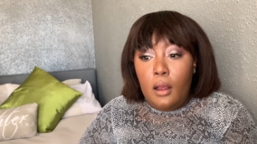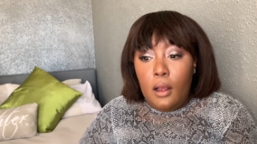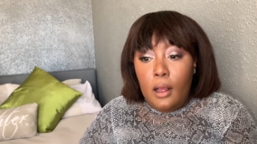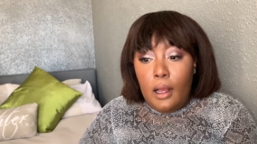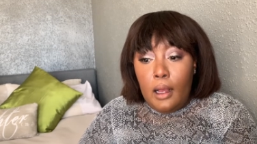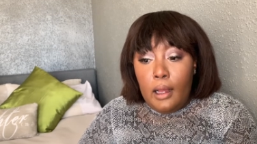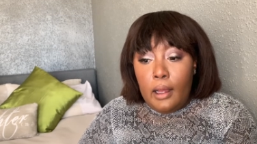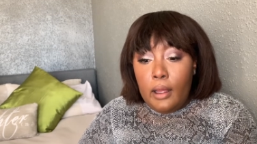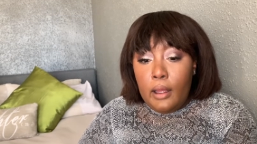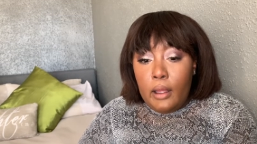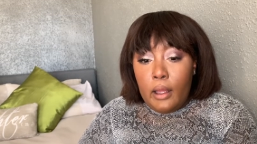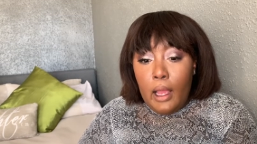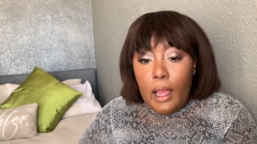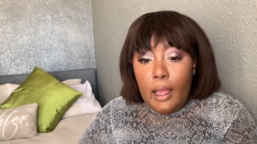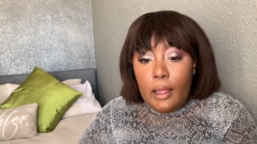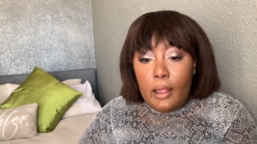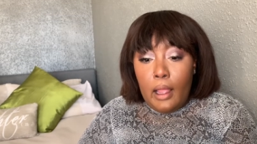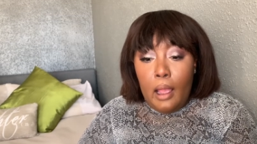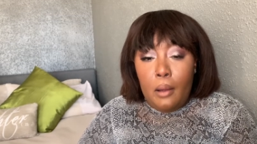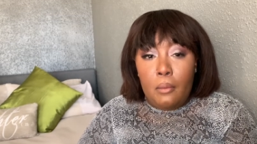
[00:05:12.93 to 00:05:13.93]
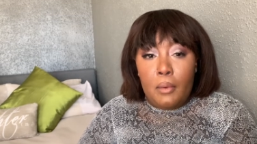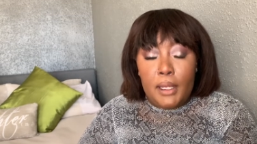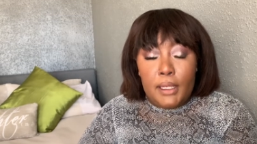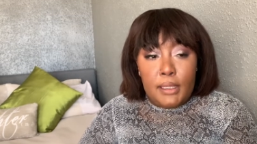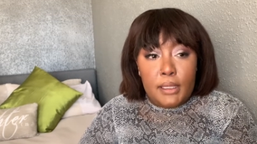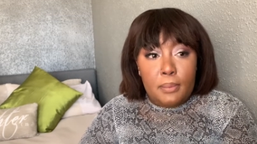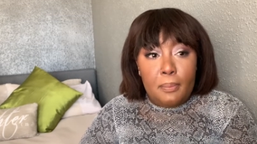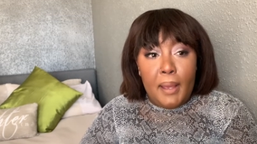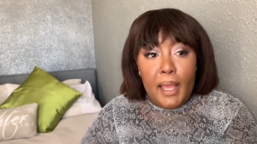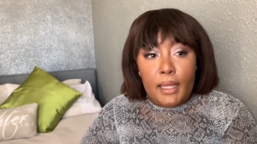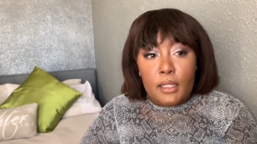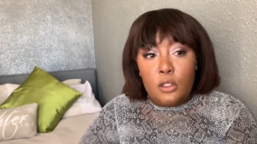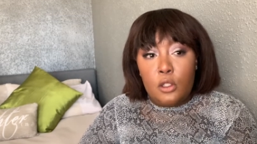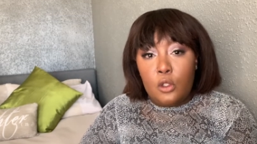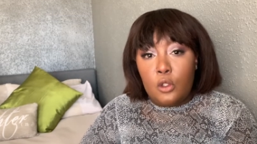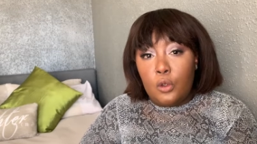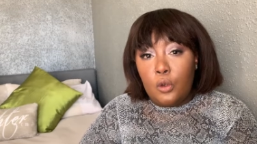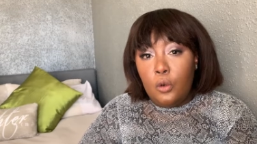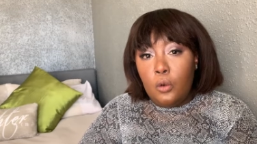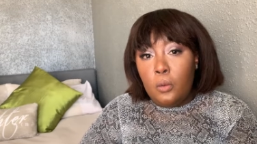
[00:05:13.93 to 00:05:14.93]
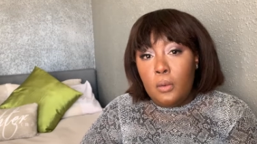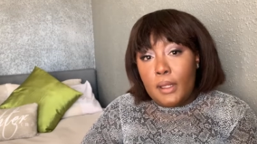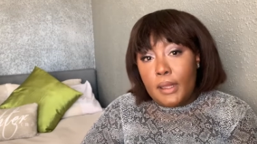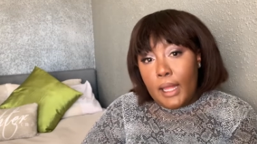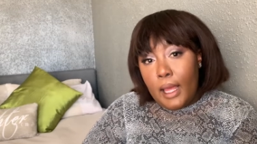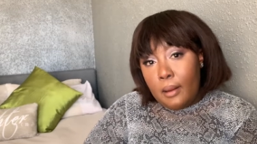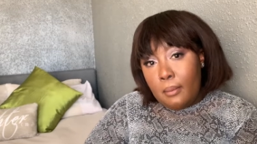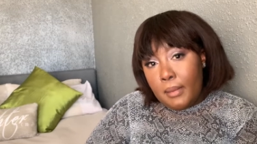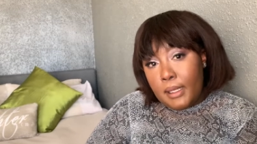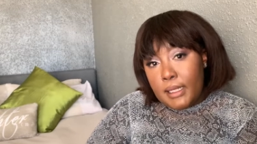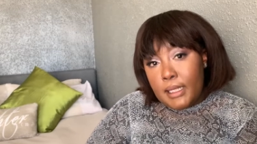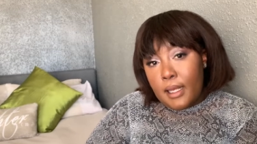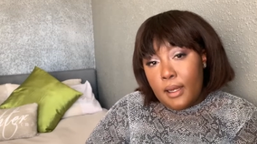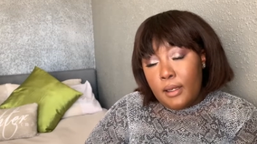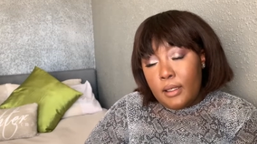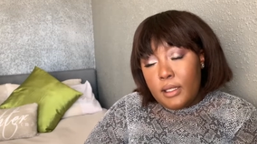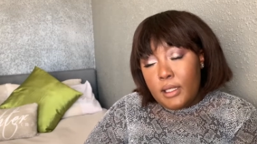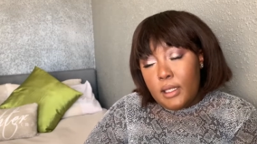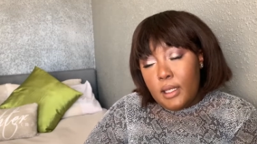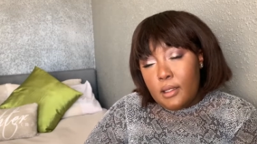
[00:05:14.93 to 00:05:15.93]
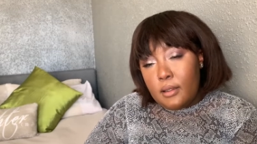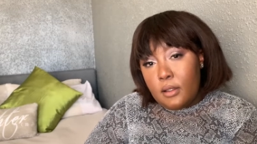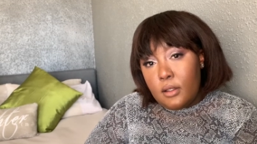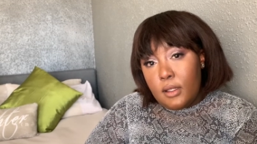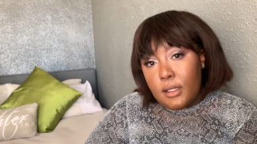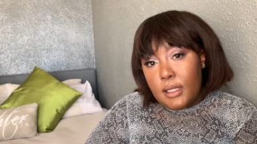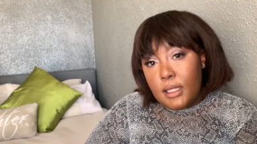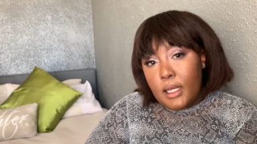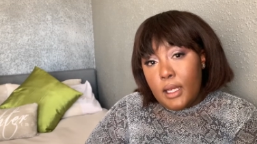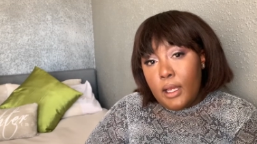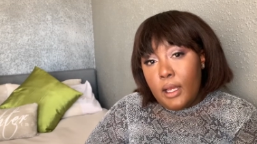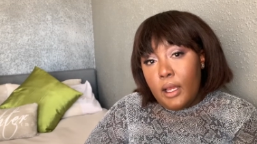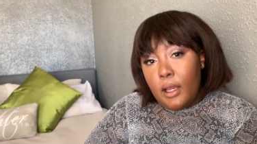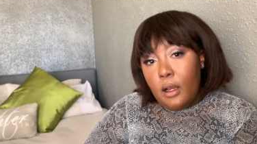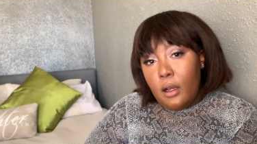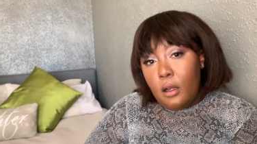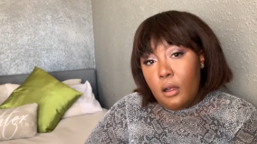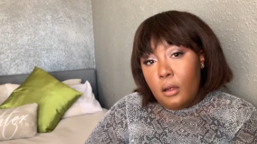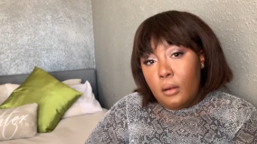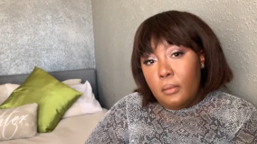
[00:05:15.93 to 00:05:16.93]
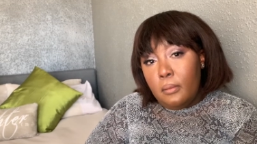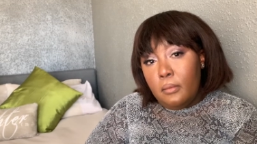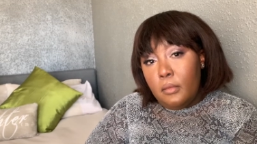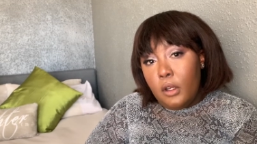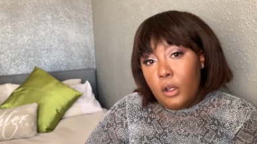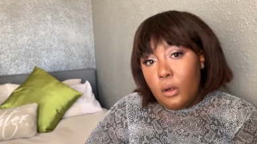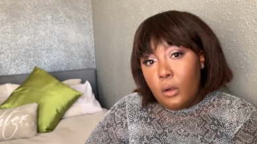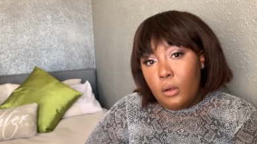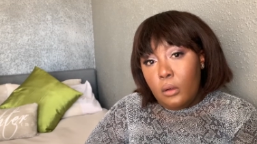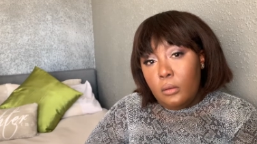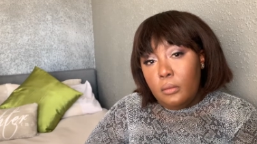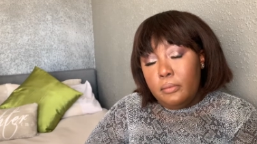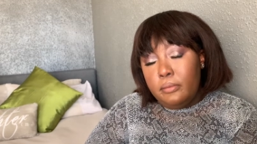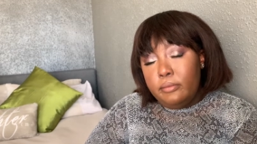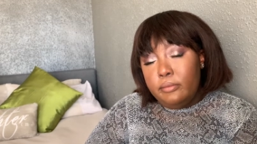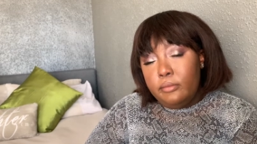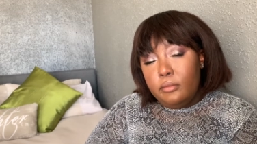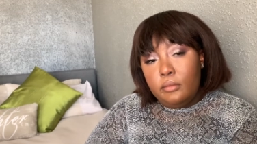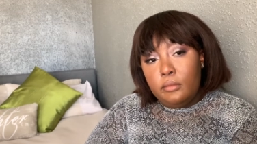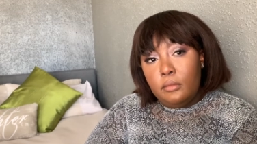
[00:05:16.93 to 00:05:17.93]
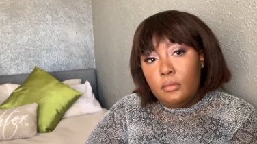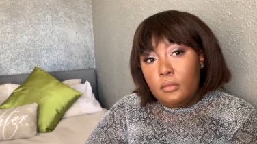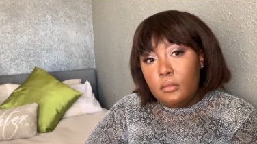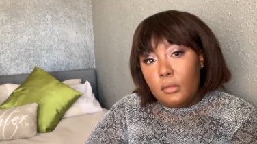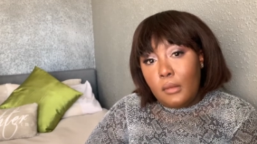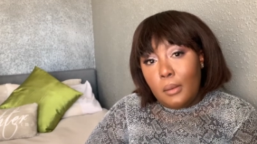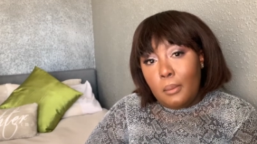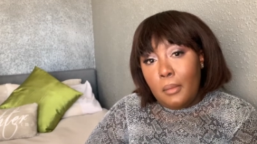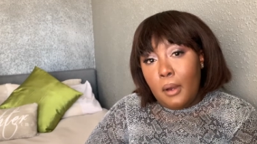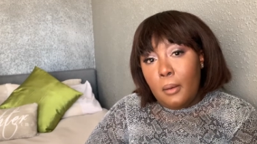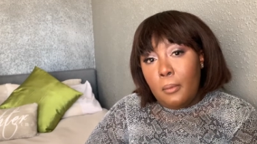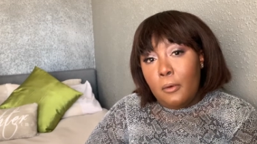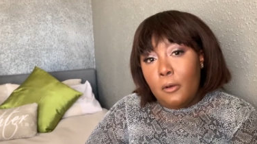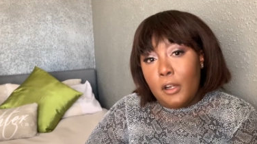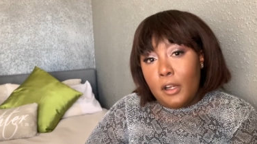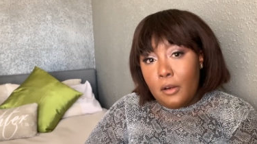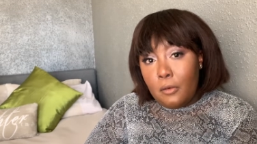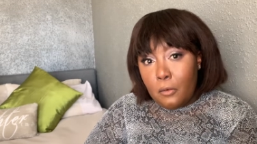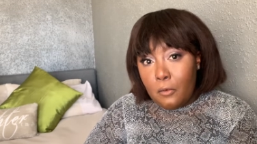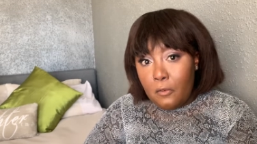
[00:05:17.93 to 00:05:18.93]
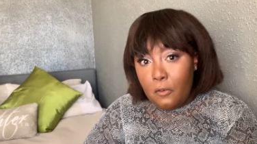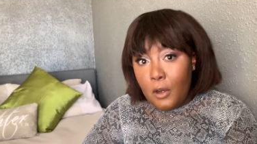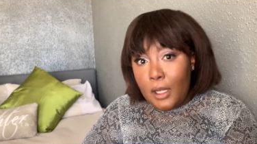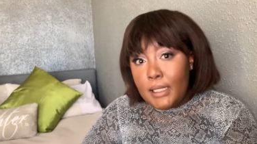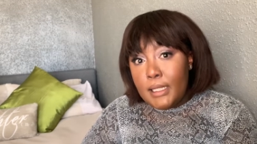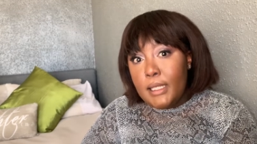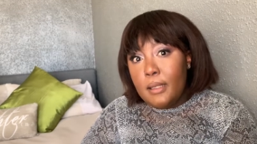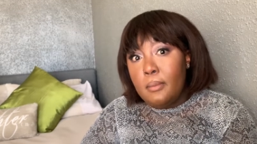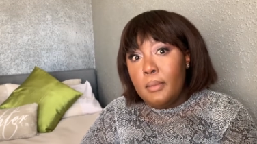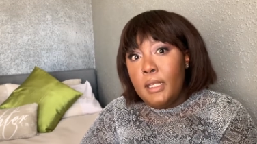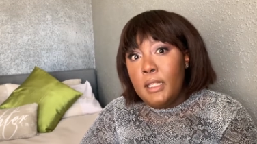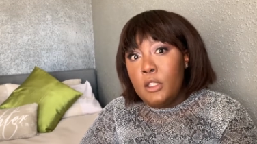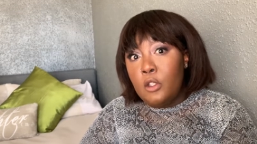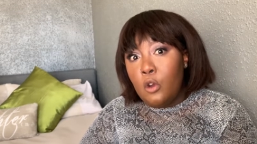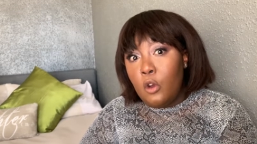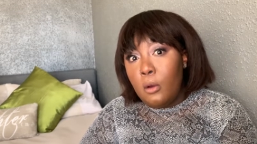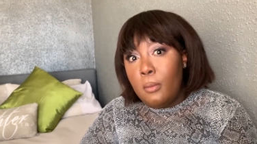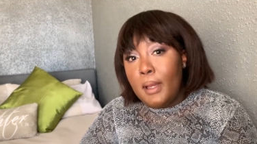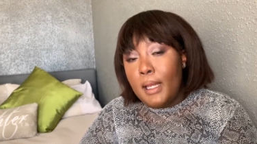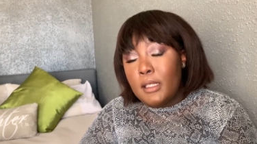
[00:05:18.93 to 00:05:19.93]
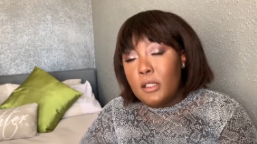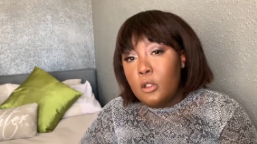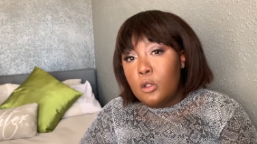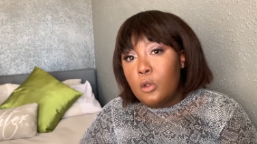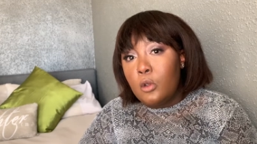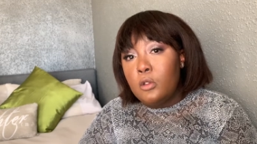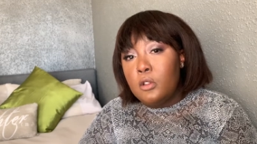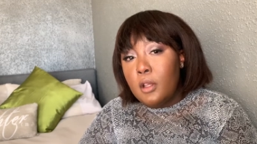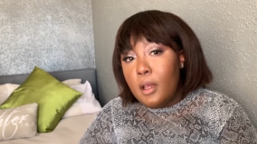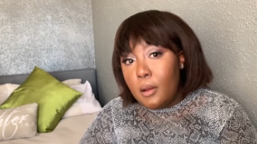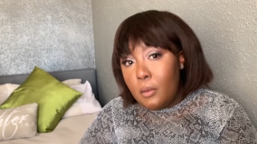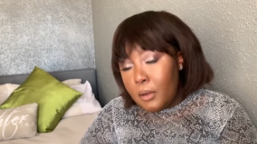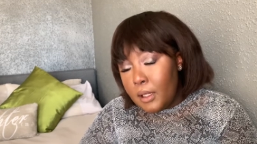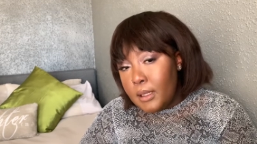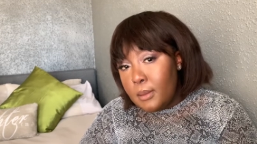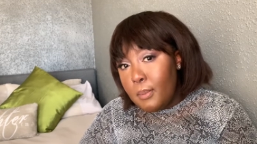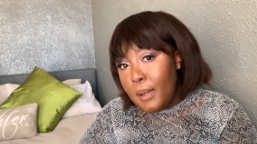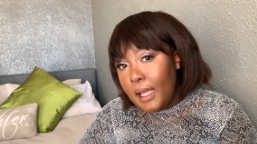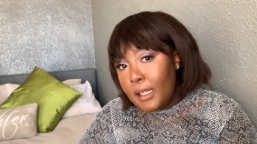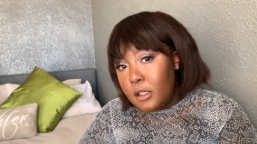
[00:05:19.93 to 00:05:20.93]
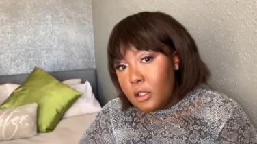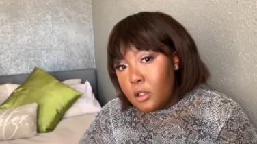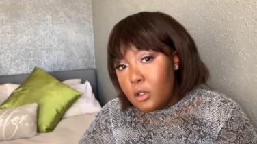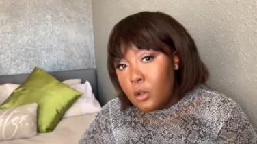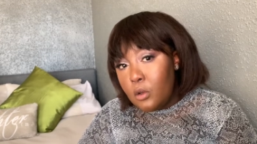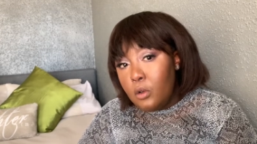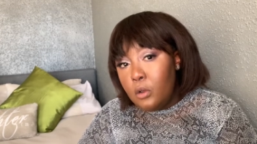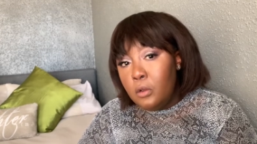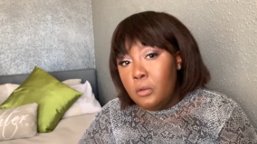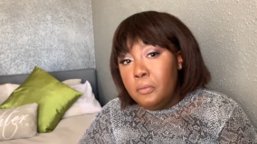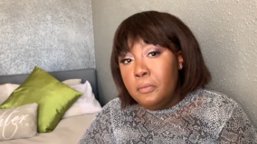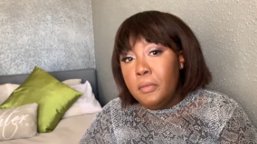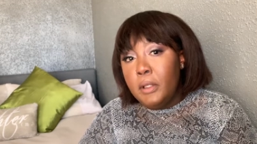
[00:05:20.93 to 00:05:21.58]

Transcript: I, I, I went back to school with that mentality to say, um, no, mom would wanted me to go back to school. So I went back to school